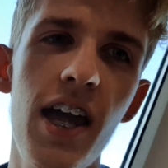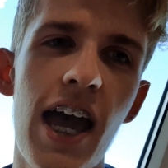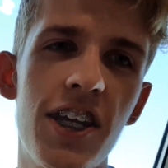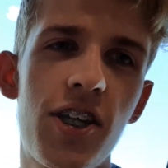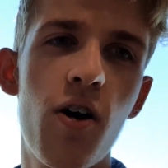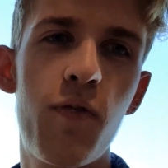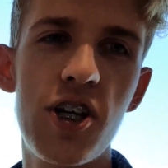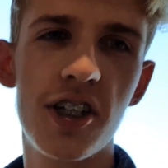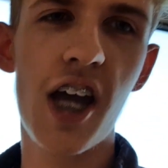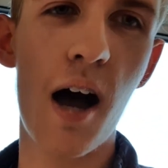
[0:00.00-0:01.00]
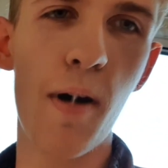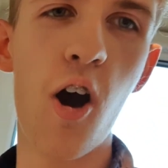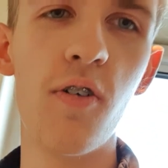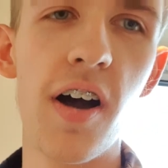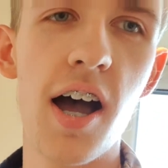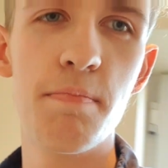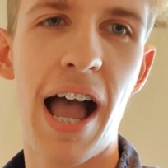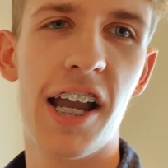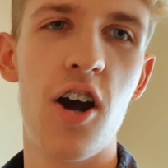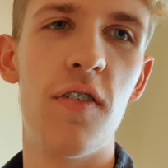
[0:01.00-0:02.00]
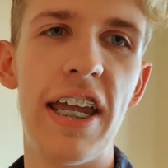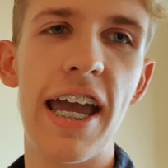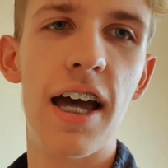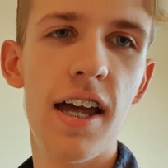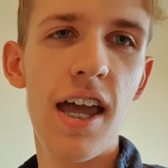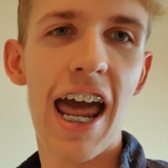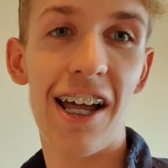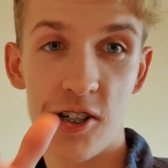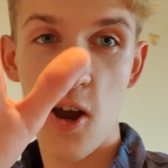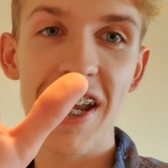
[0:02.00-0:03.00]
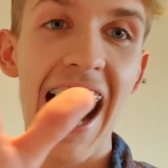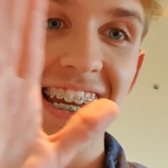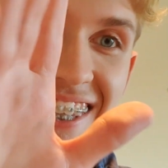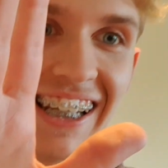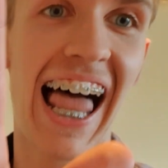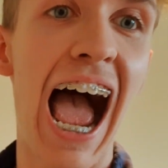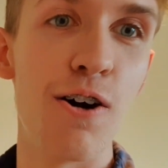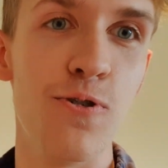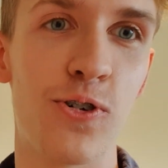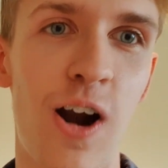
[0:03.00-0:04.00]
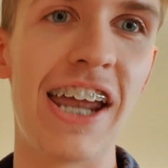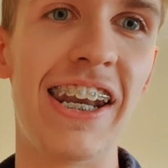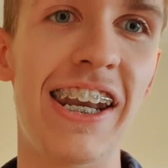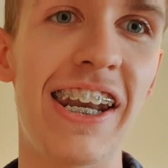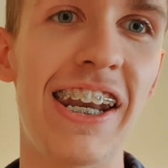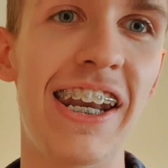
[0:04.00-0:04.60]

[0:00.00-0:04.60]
And so if we just come over back over here, and I'll show you guys the lounge right now.